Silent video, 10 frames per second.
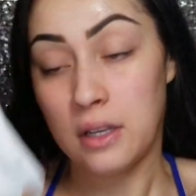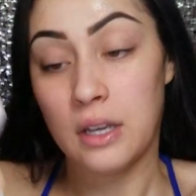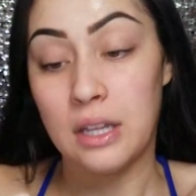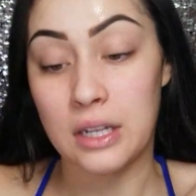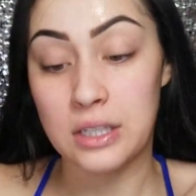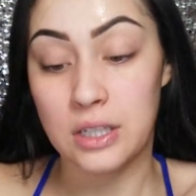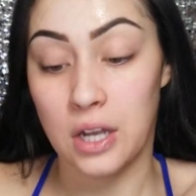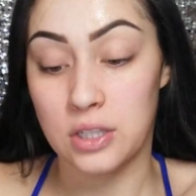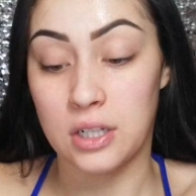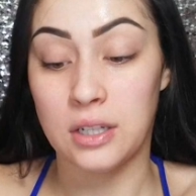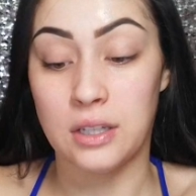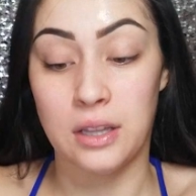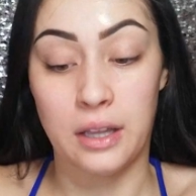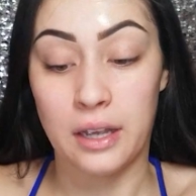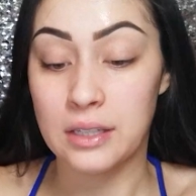It is Tatcha,
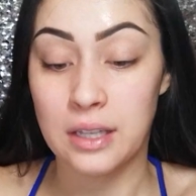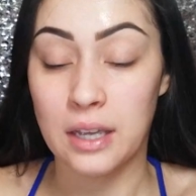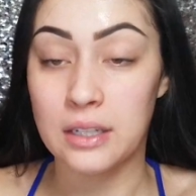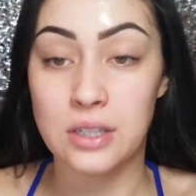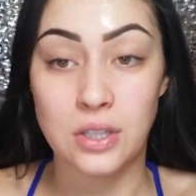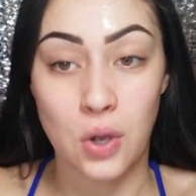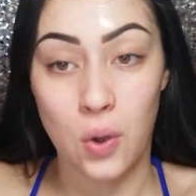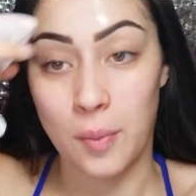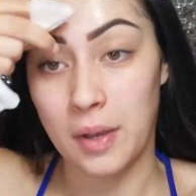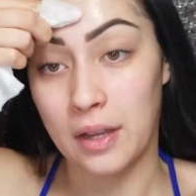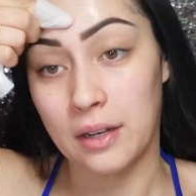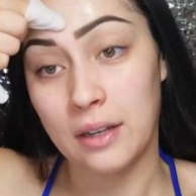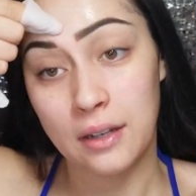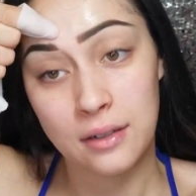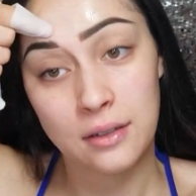like I said, so I mean,
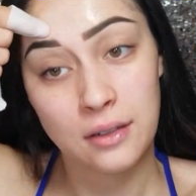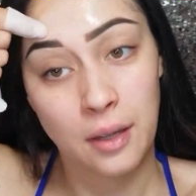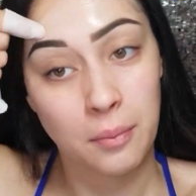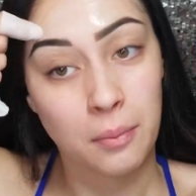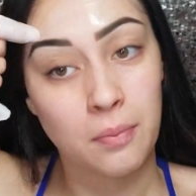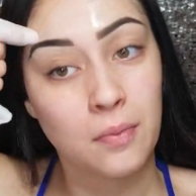I'm